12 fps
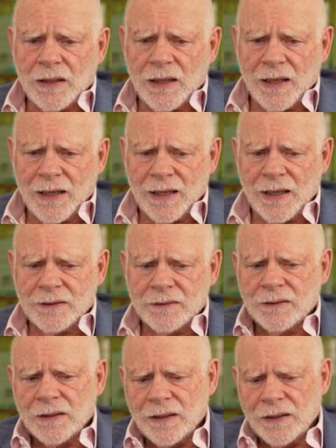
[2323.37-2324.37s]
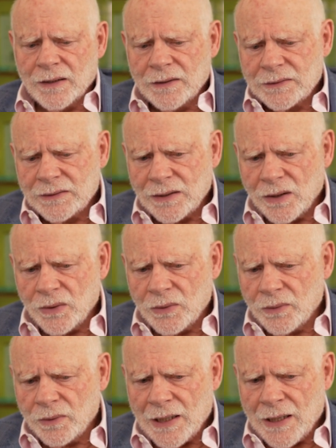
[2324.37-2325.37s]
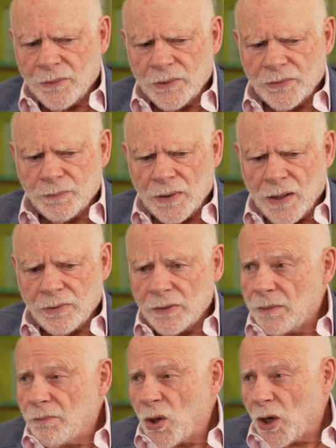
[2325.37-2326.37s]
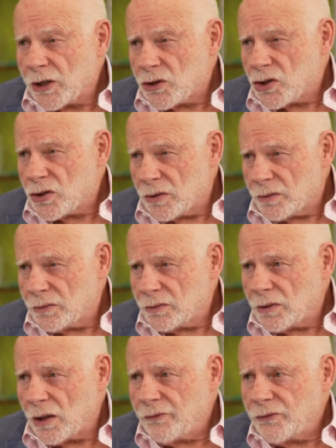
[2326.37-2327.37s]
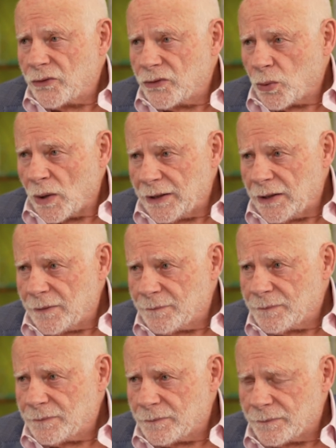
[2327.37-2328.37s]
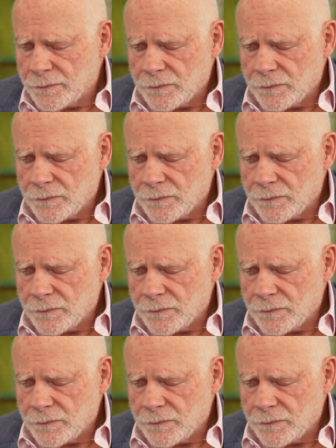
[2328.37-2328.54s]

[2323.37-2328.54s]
And so that was probably March of 20. Mm-hmm.